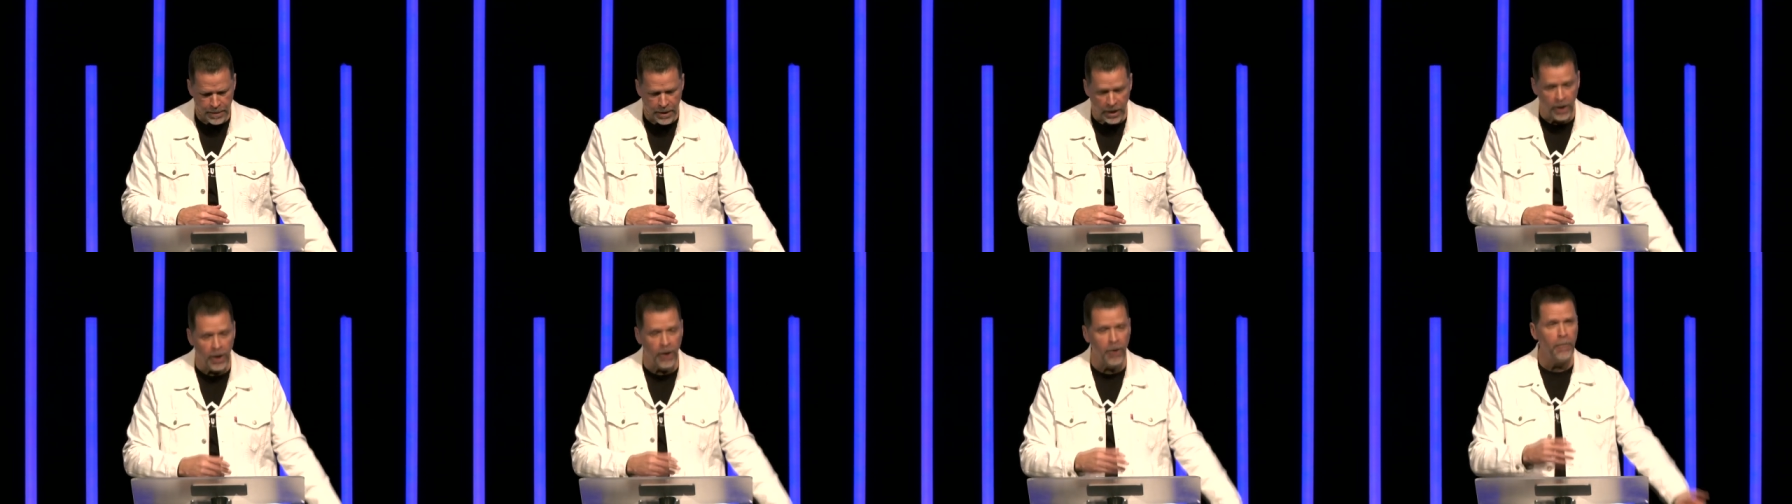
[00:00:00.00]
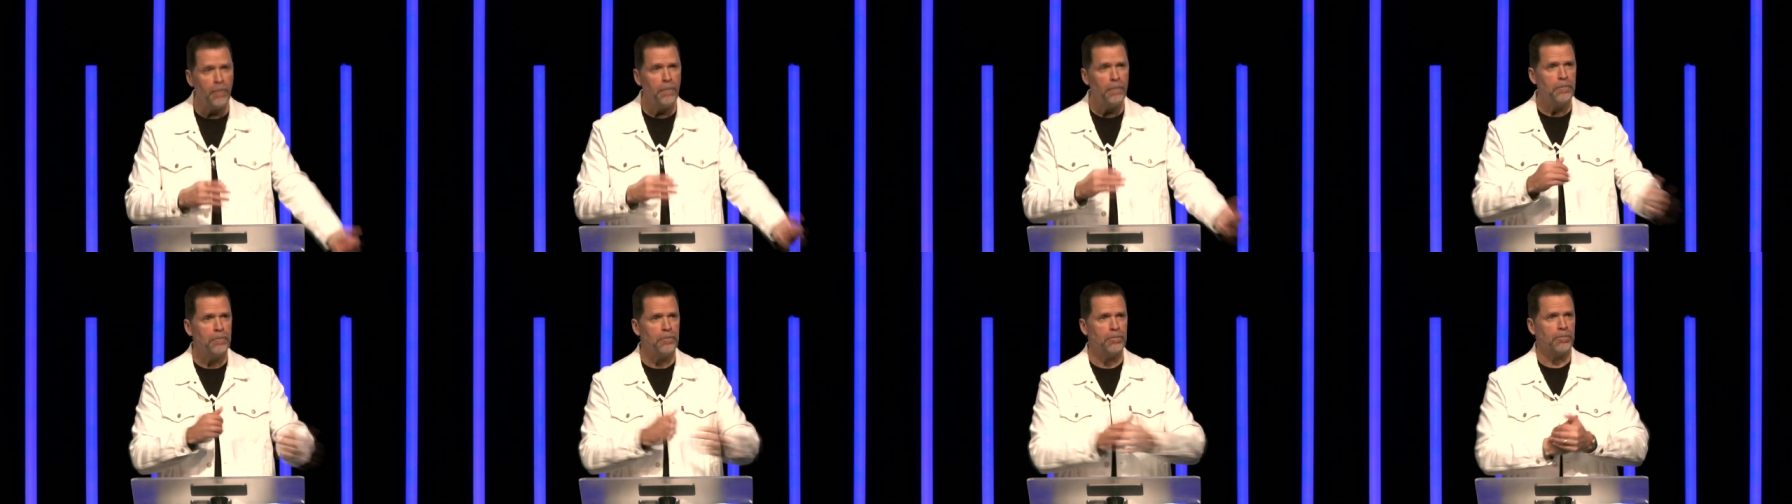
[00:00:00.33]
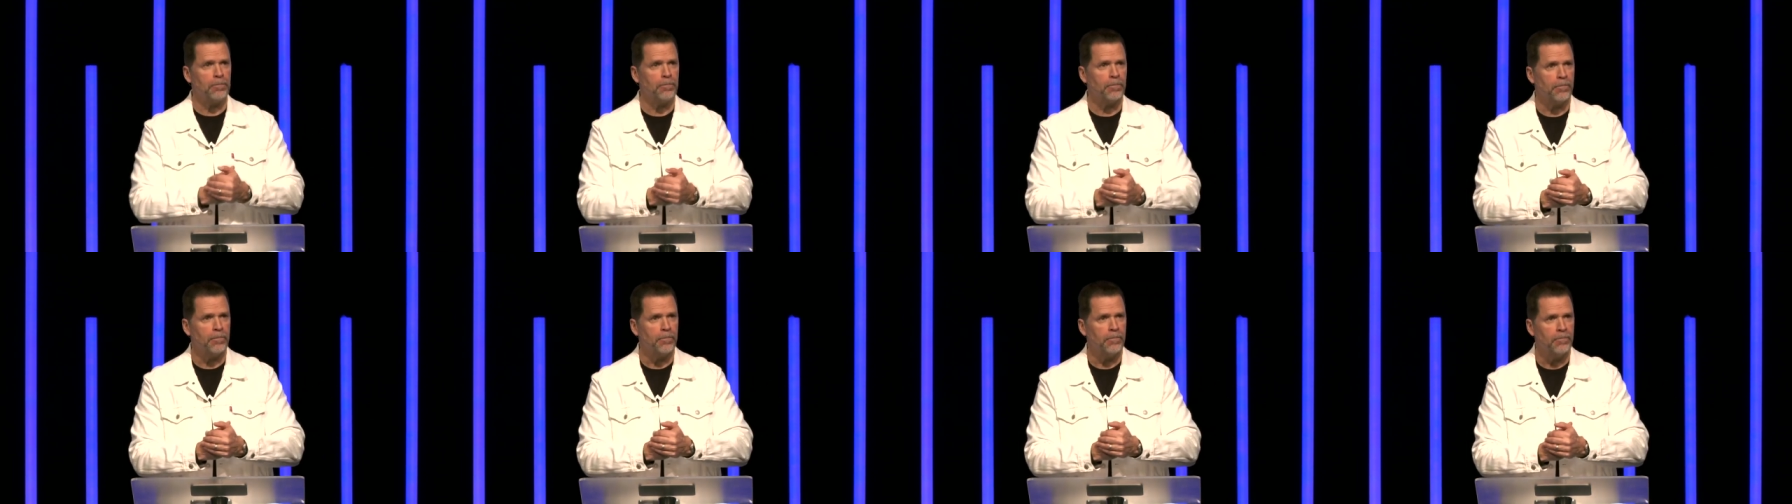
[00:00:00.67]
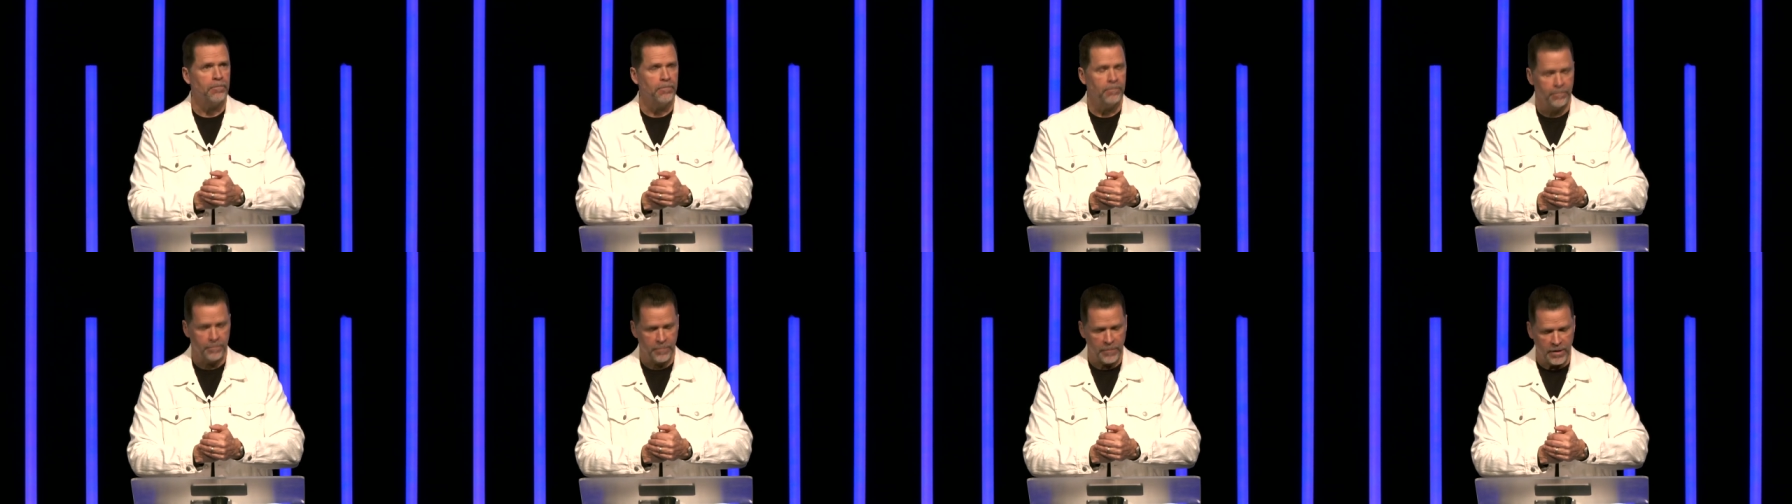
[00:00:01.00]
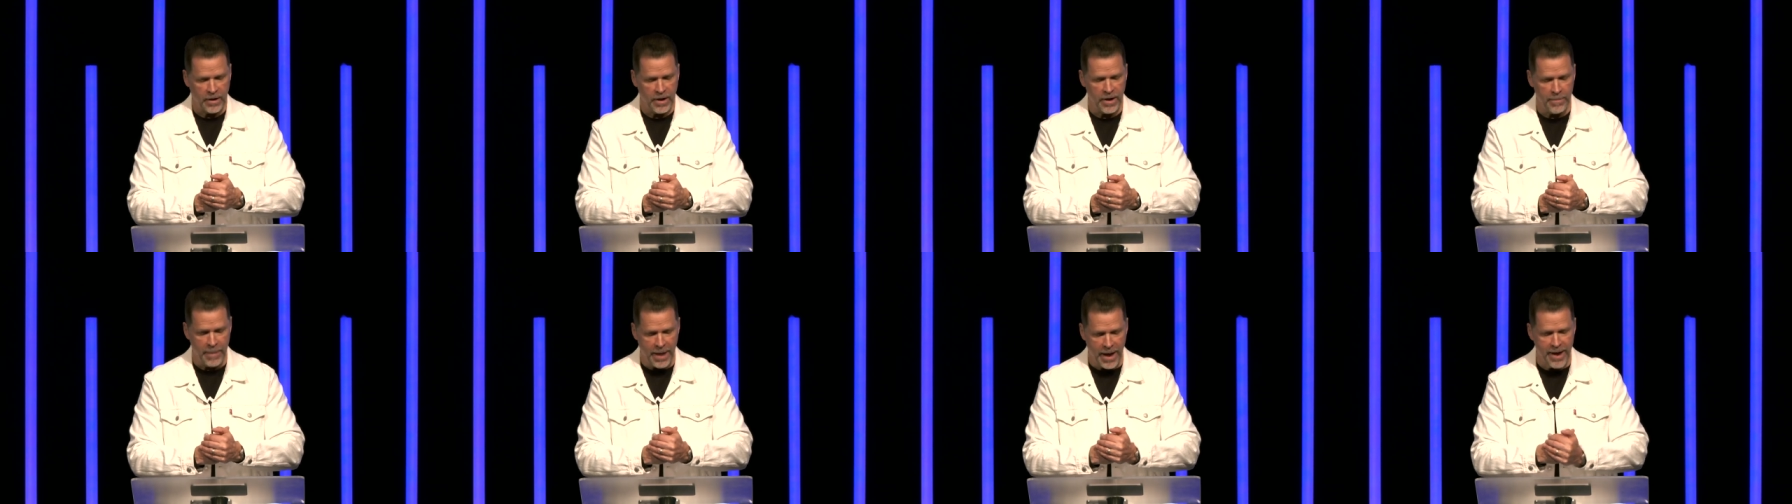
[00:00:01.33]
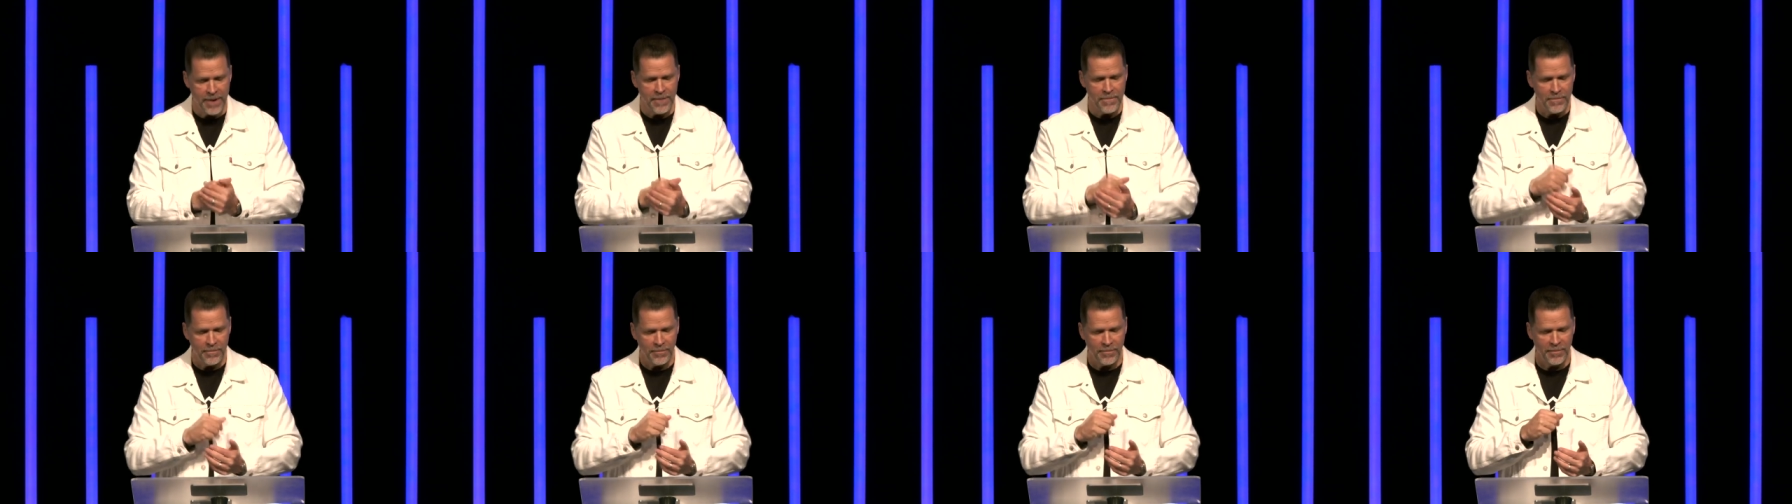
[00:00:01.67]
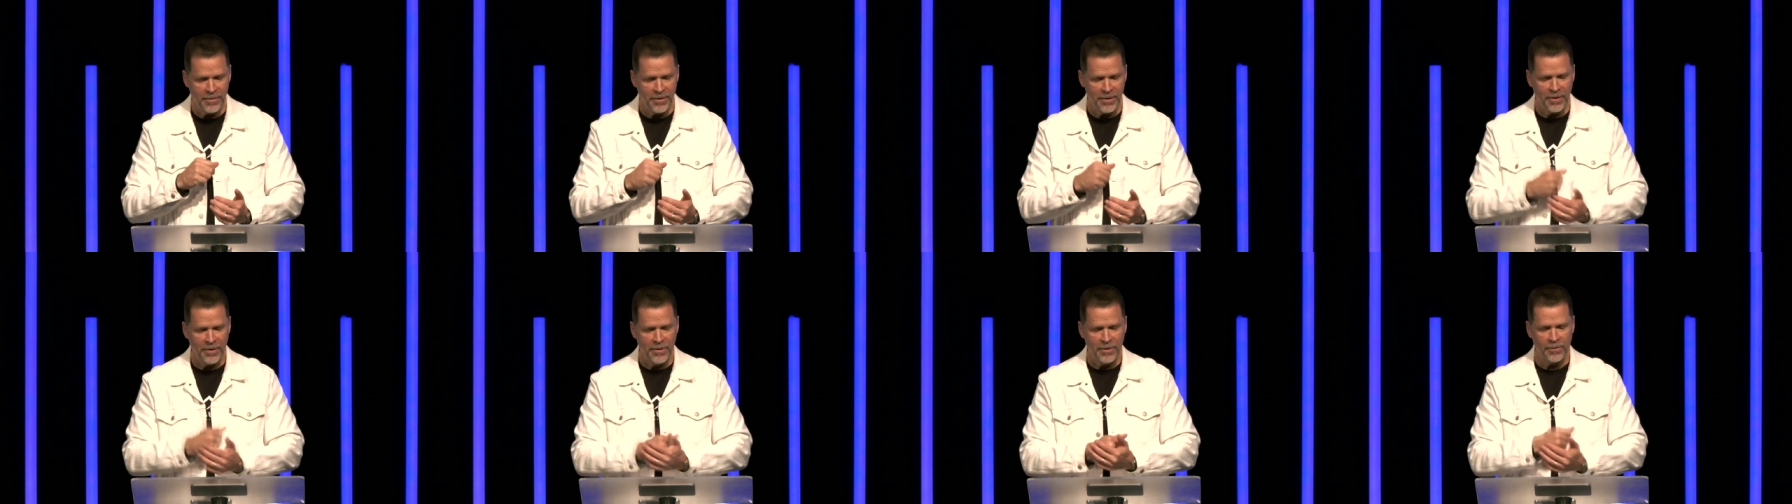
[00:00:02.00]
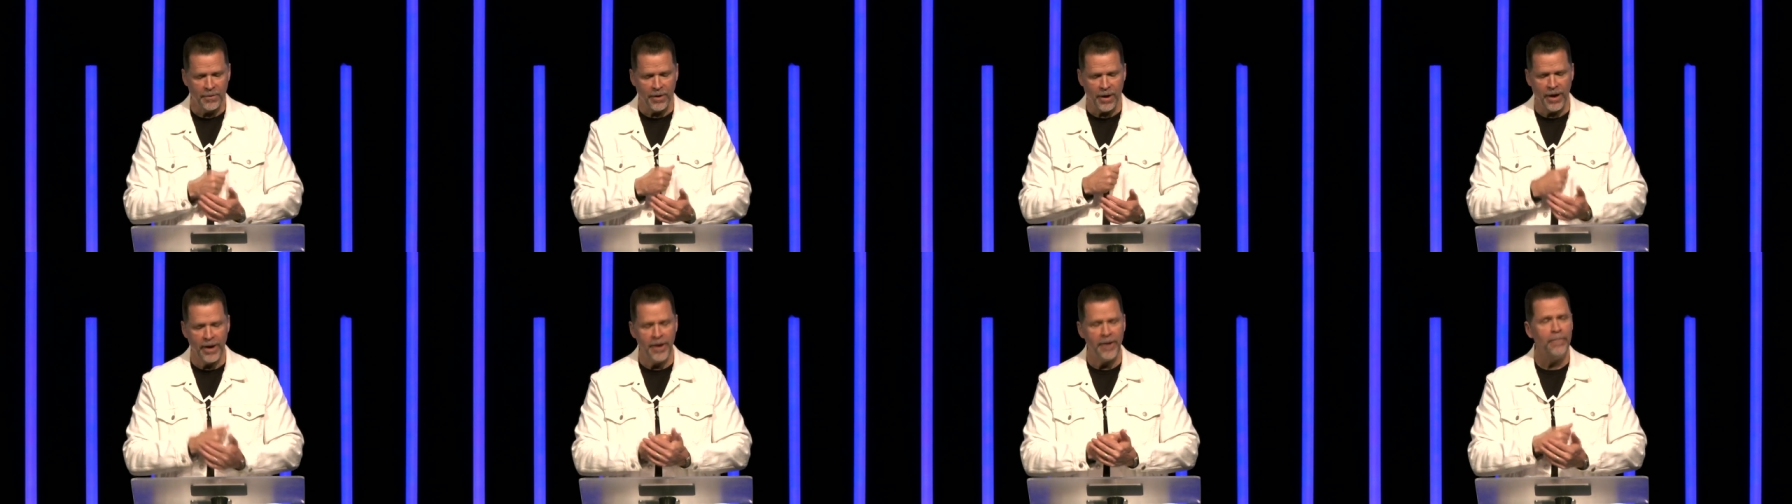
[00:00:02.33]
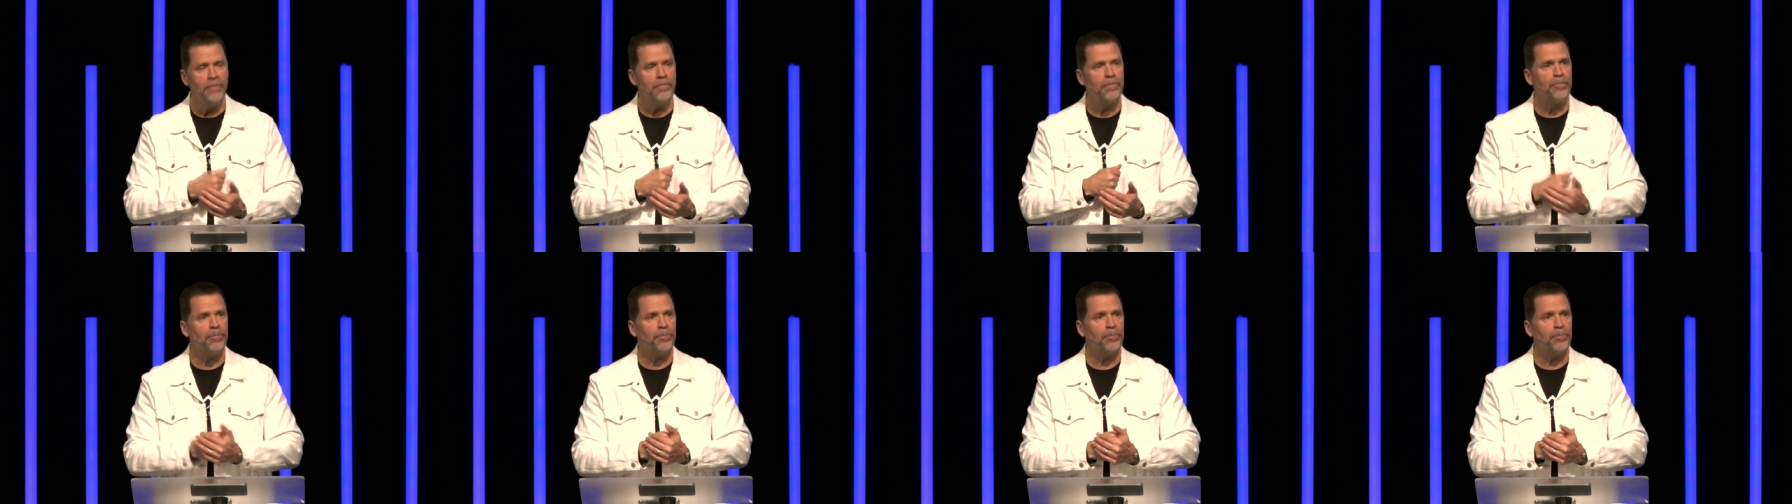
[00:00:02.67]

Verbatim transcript: Hello? Amen? Right?